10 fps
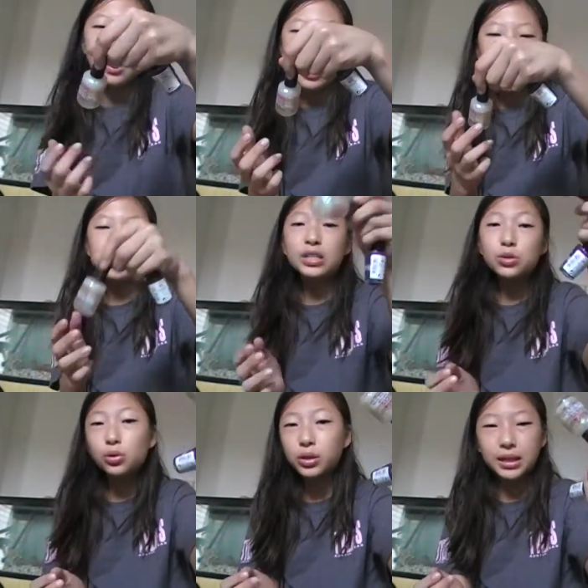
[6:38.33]
And this
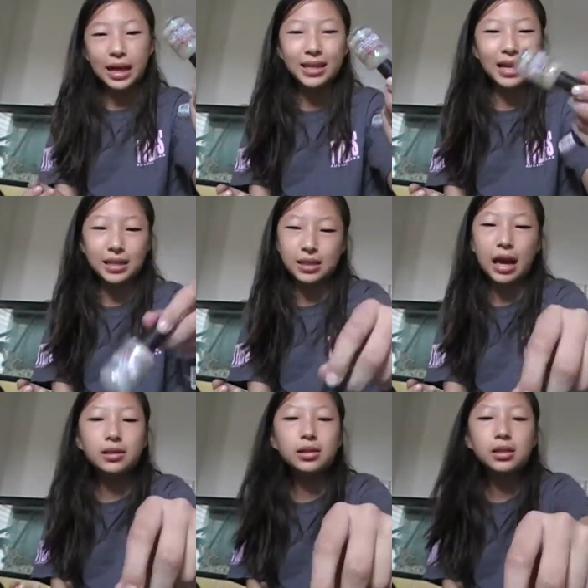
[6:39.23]
was only 99
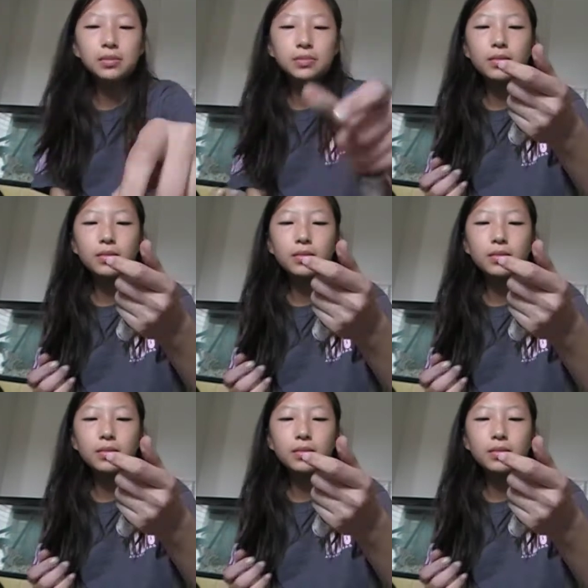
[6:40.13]
cents.